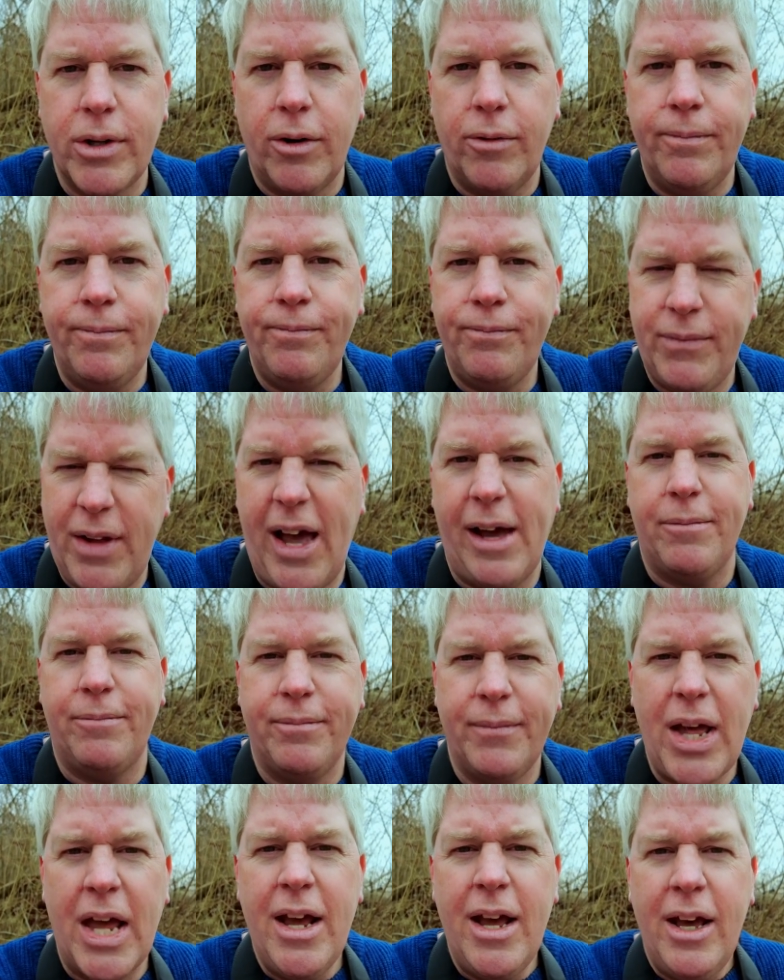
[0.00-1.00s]
So yeah,
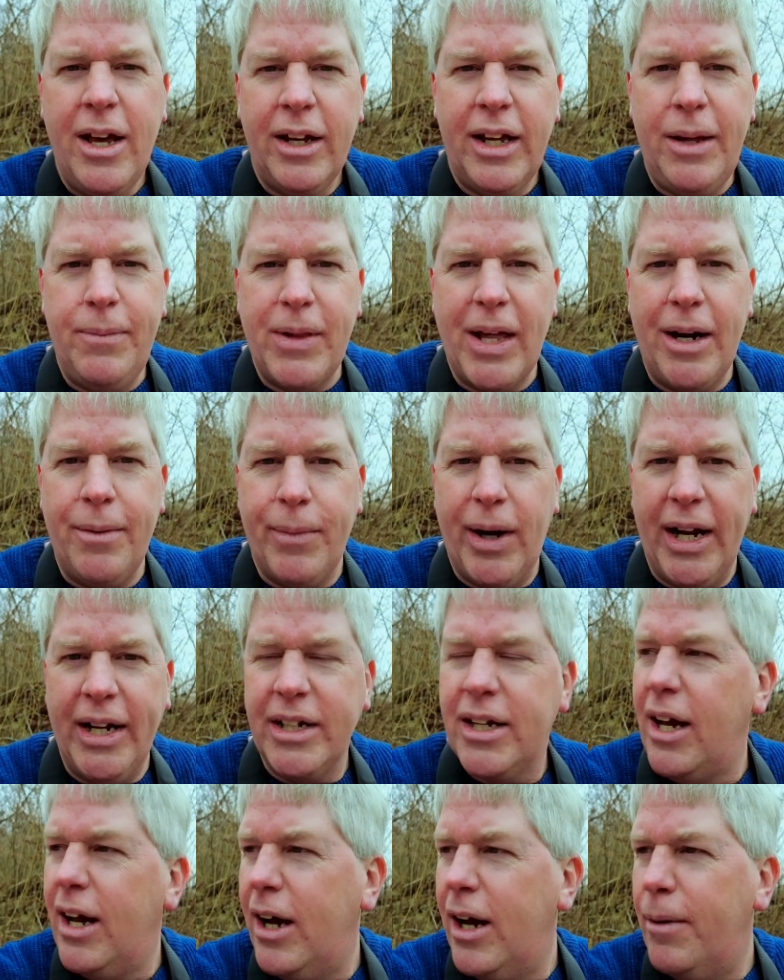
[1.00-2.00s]
keep that in
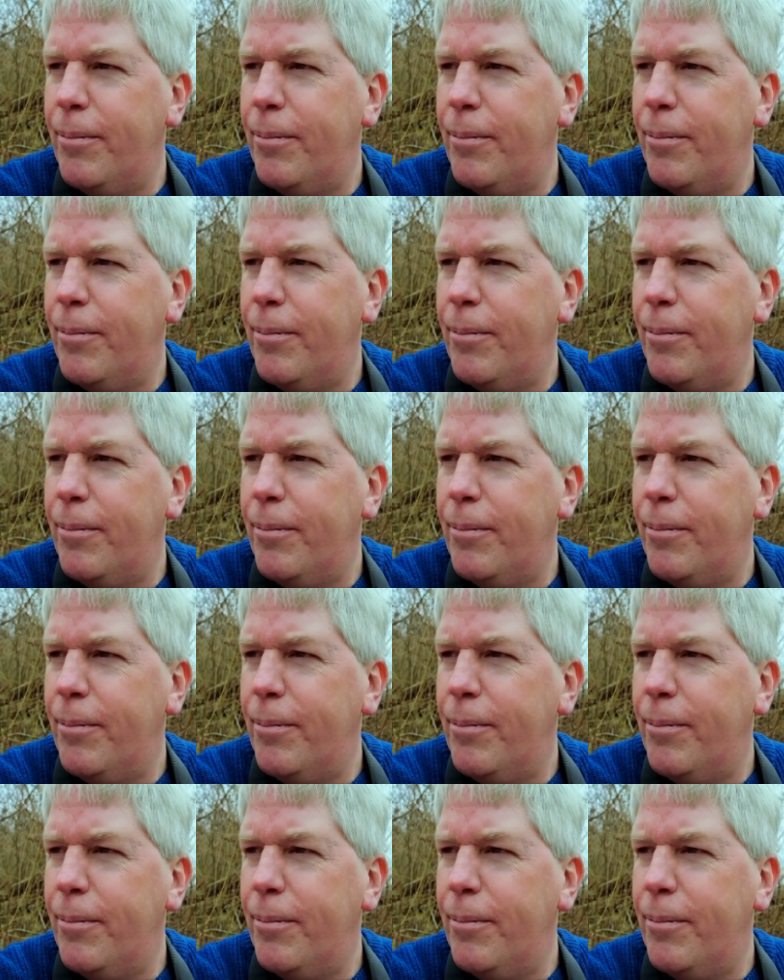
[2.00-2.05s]
mind.